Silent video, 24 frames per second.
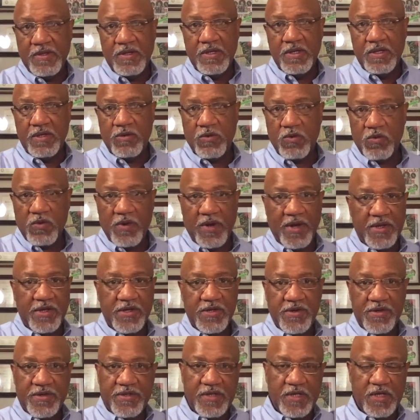Right there
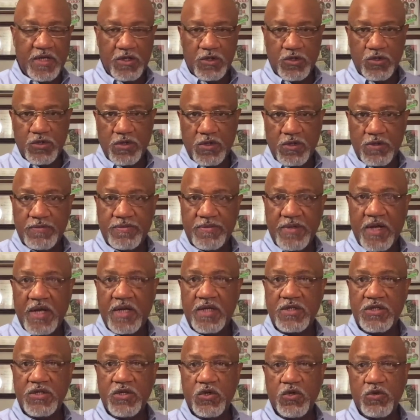at the intro.
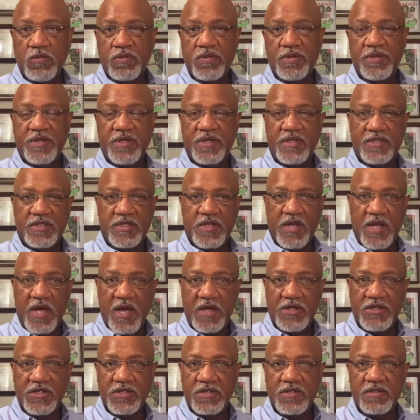October is
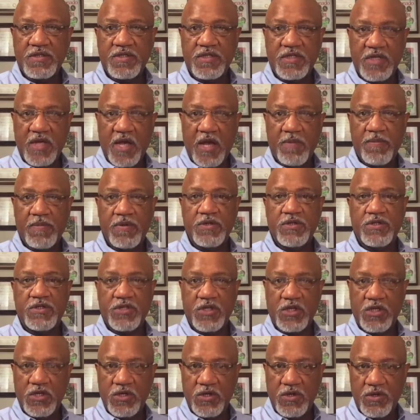National
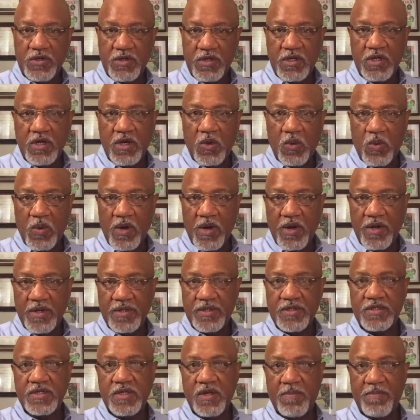Cybersecurity Awareness
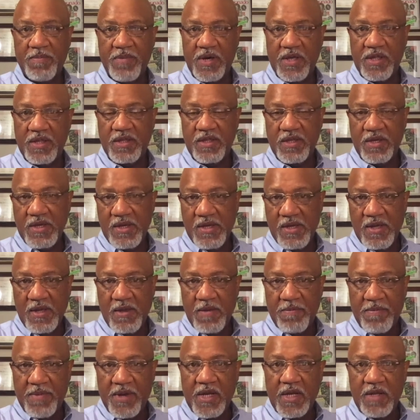Month.
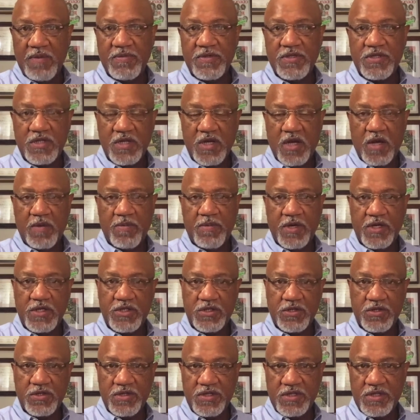My name is Tom
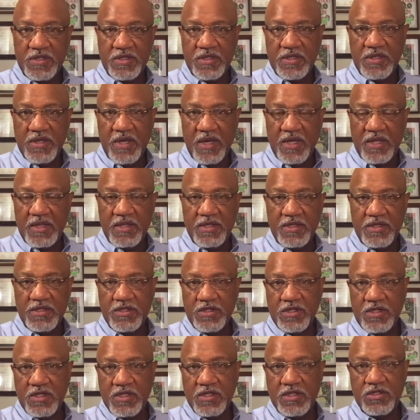Huskerson, and this
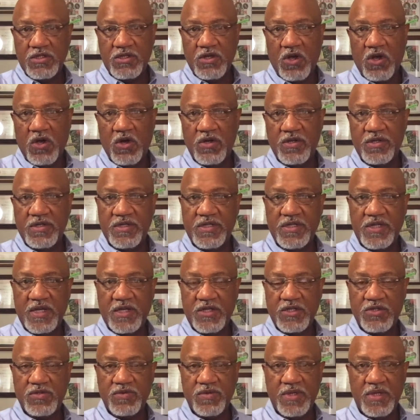is
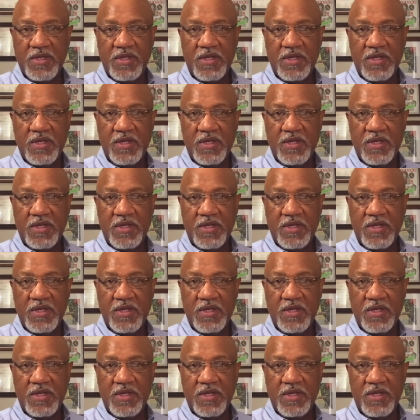OnTechStreet.